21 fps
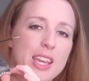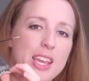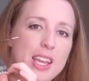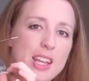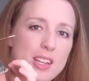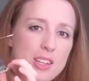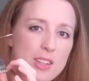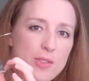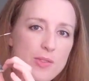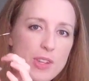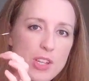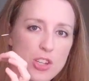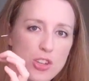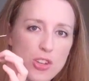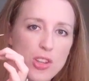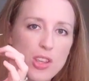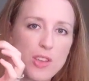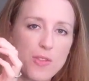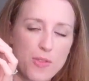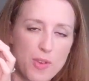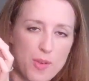
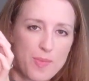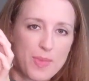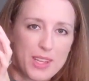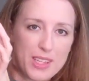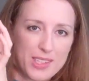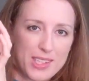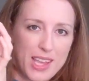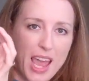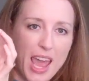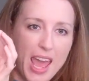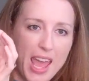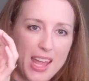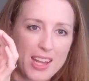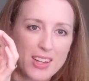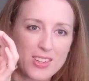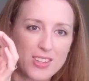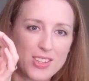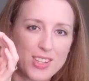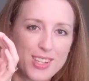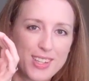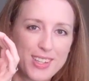individually from this
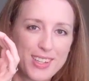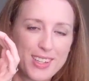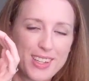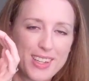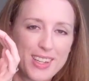end